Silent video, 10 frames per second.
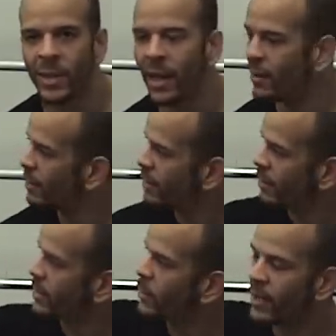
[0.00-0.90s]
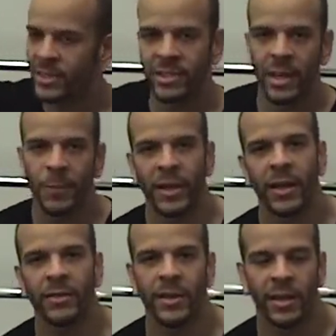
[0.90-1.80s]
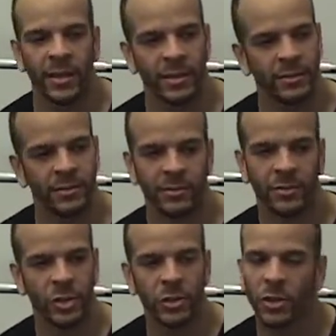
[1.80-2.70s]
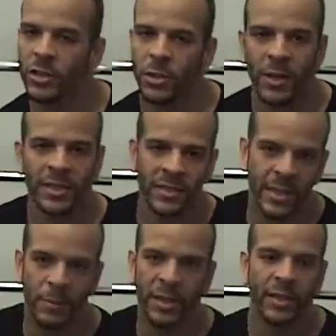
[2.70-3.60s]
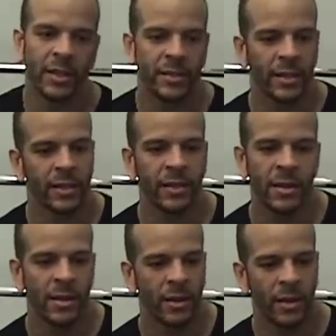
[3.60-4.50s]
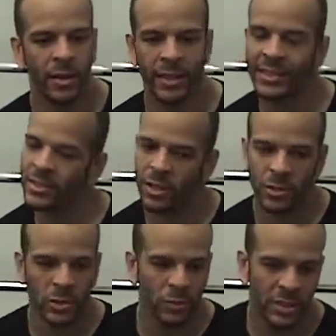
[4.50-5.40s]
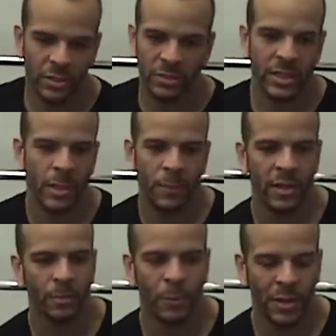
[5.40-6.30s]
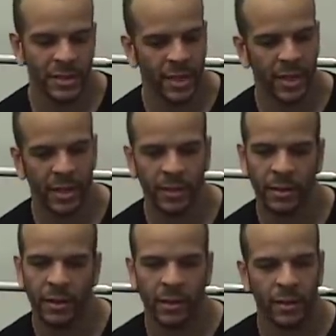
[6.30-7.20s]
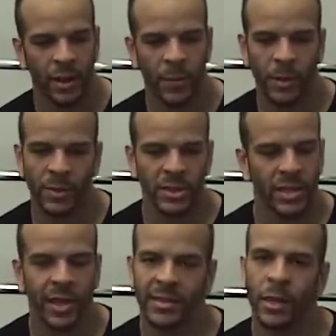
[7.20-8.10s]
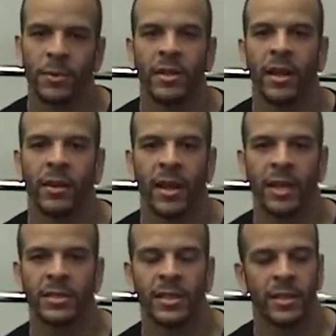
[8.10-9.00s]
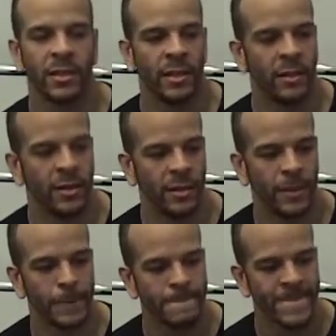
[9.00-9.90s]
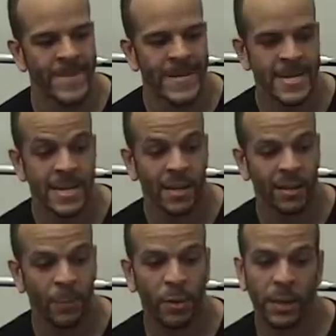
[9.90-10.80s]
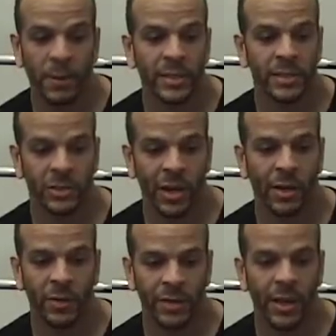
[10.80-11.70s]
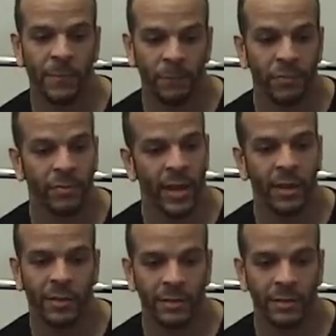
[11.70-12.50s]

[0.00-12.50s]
We got U.S. champion out there, and junior U.S. champion out there, uh, East Coast regional champion in Muay Thai. I mean, we just got top of the line guys here, and uh, that pretty much training with them, that,